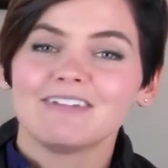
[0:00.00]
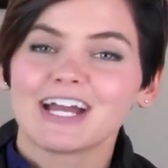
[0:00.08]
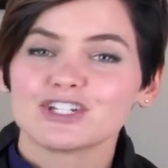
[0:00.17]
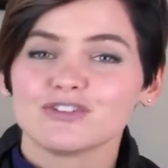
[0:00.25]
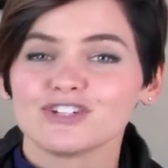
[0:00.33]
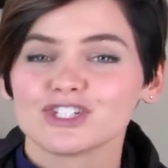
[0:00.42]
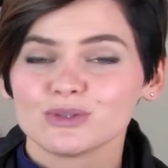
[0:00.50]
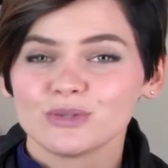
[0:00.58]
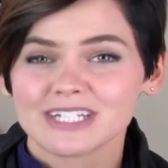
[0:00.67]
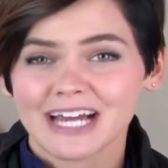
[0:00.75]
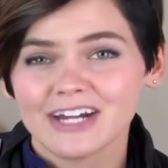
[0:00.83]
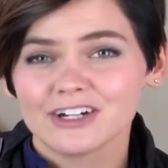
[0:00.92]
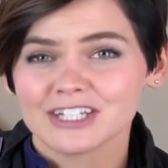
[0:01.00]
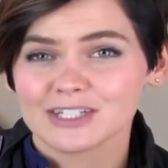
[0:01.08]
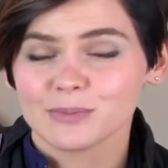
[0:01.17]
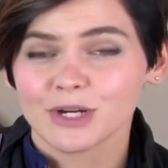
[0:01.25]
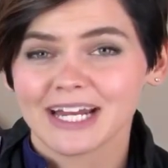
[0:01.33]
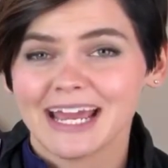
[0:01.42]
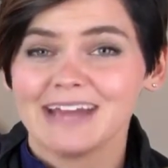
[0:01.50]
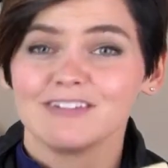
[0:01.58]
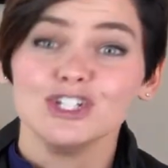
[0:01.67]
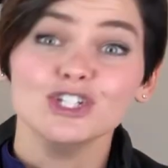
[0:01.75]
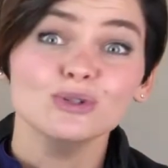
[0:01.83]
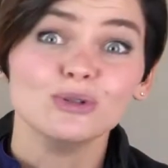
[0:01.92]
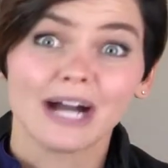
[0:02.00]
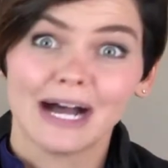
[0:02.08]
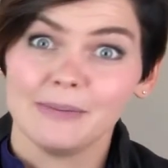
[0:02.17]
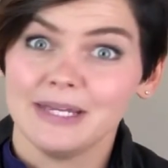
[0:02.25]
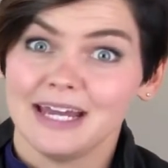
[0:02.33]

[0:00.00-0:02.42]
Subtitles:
actually officially retired this book and I have a new copy